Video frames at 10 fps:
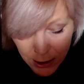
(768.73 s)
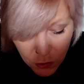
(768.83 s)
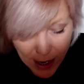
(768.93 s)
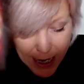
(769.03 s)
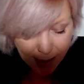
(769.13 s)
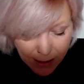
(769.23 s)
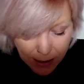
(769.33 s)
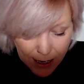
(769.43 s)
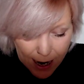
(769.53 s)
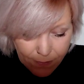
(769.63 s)
draining
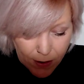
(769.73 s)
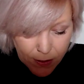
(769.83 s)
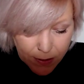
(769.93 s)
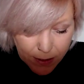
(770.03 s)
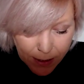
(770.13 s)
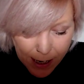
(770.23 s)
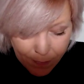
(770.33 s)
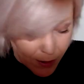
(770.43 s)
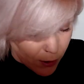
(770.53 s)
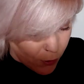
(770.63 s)
the life out of you.
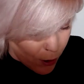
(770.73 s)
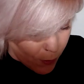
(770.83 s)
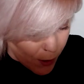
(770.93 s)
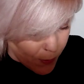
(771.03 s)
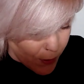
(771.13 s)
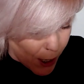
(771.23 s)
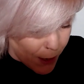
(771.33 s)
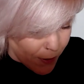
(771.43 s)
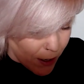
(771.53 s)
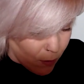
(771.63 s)
No, no,
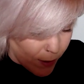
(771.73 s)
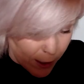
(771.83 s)
no. We